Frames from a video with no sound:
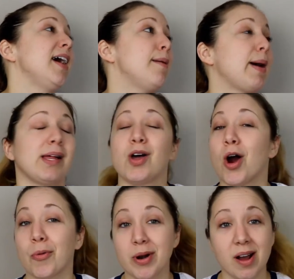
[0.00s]
And my
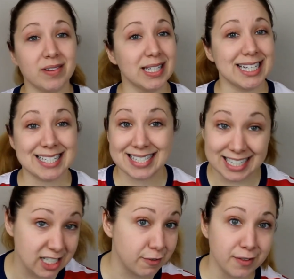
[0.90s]
alarm went off at like
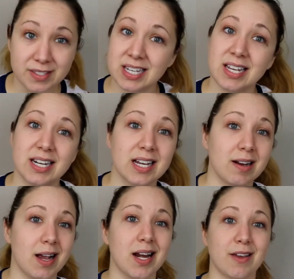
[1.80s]
6:15 to get
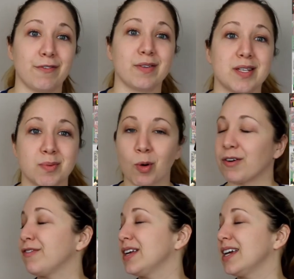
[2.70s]
ready for this
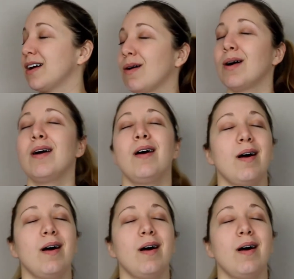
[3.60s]
morph video.